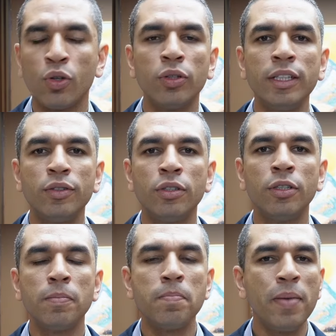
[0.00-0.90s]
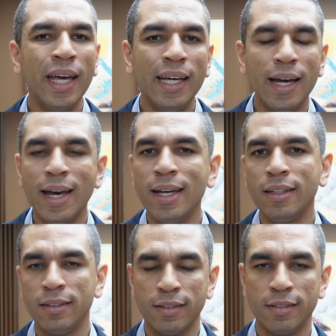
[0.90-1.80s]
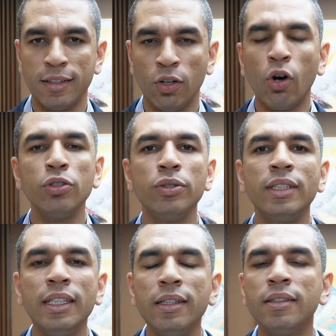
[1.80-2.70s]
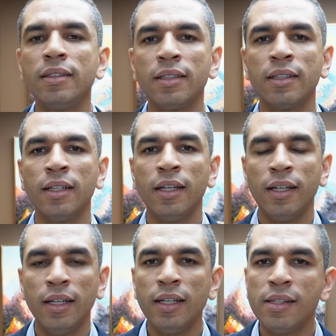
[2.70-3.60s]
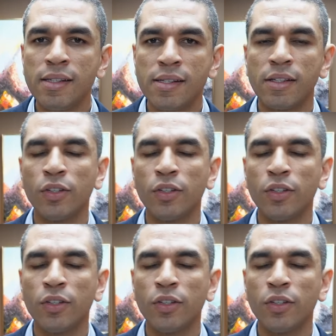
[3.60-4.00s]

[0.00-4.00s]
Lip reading: don't need to pay anything. All you need is